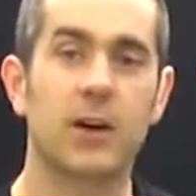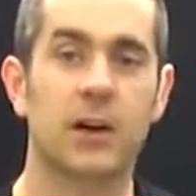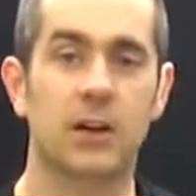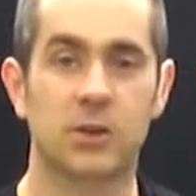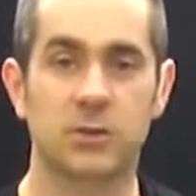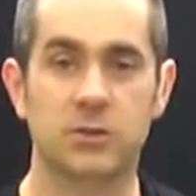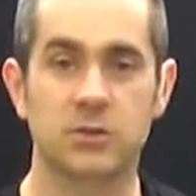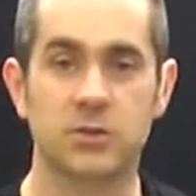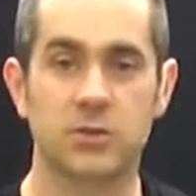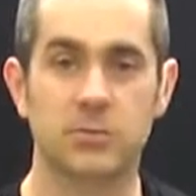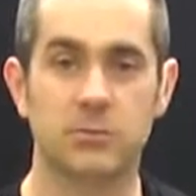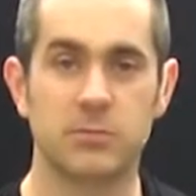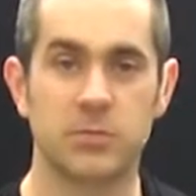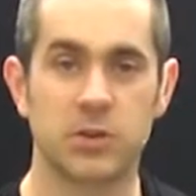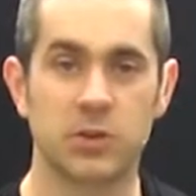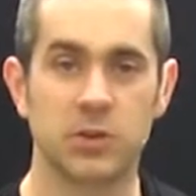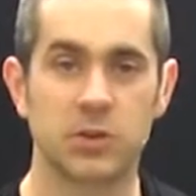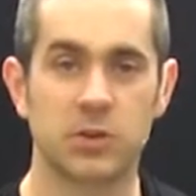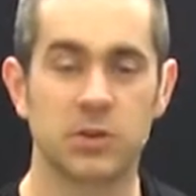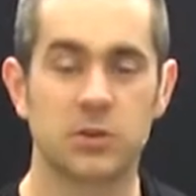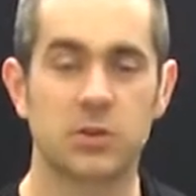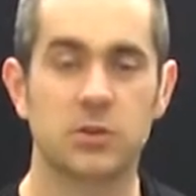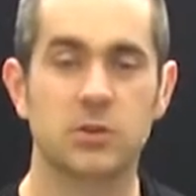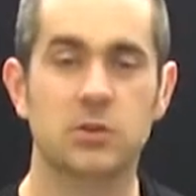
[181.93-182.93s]
and also
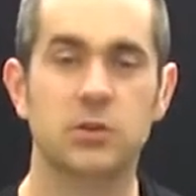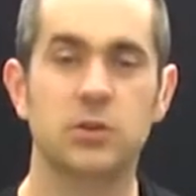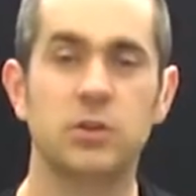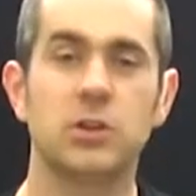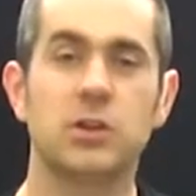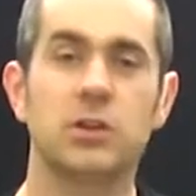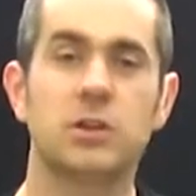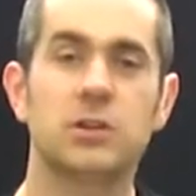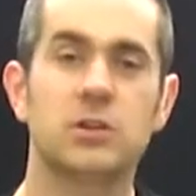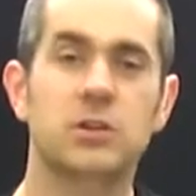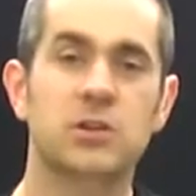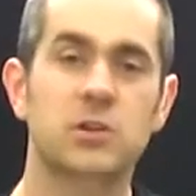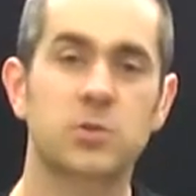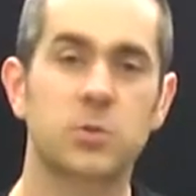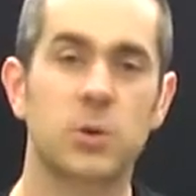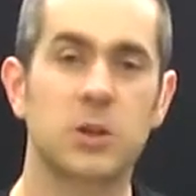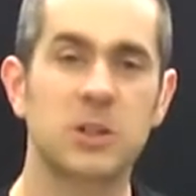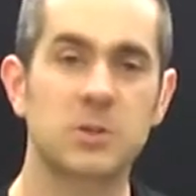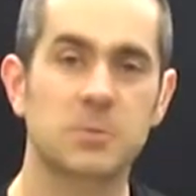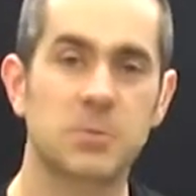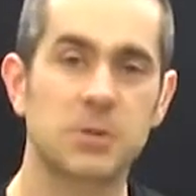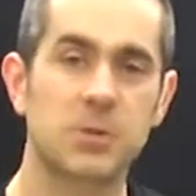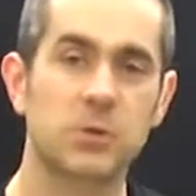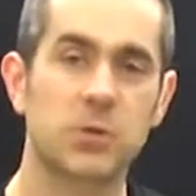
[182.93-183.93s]
mute. So you can
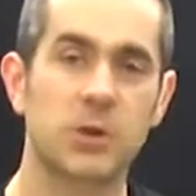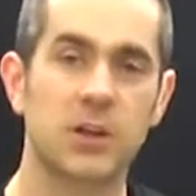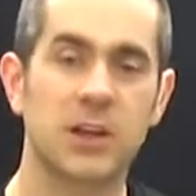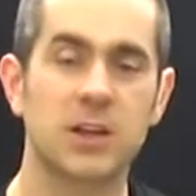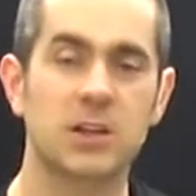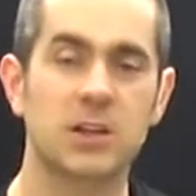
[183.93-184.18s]
switch between